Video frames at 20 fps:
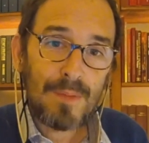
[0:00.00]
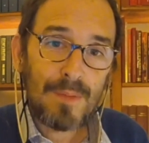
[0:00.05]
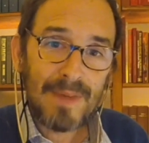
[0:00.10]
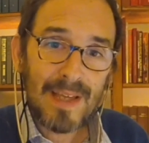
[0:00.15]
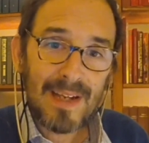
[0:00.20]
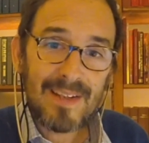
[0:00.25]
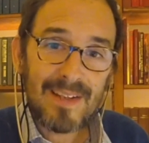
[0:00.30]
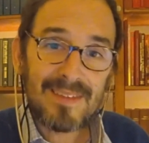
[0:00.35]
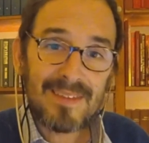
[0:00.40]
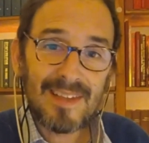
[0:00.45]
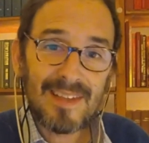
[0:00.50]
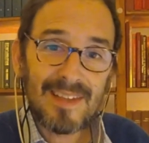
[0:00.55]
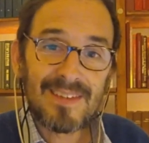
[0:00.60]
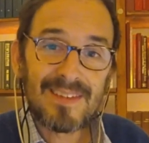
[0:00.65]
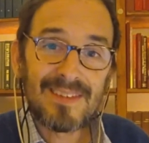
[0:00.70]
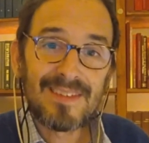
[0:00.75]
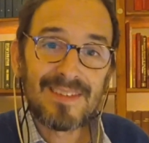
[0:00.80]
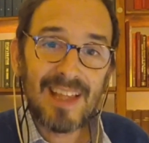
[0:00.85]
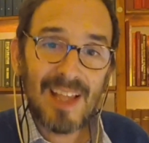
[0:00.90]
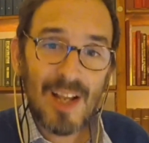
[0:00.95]
when
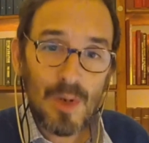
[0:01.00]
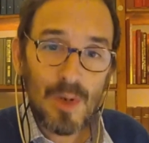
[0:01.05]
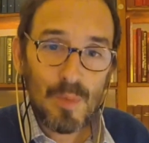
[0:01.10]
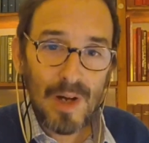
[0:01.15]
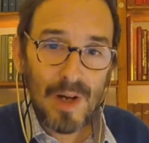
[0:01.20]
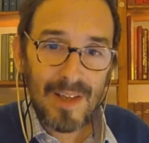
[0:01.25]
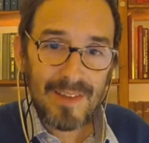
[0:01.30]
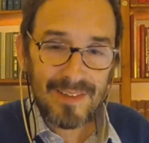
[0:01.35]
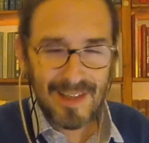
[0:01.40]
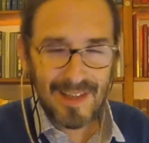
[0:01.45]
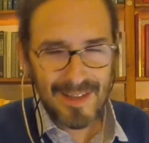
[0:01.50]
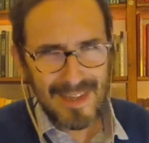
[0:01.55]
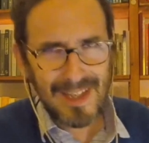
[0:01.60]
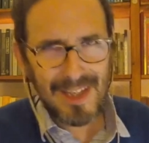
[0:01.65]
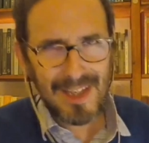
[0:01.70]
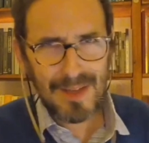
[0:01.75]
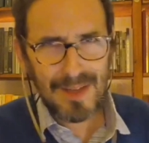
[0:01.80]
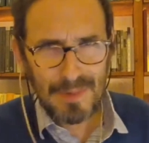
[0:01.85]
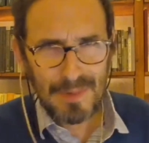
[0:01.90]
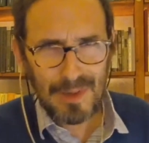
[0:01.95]
medicine still was, I think,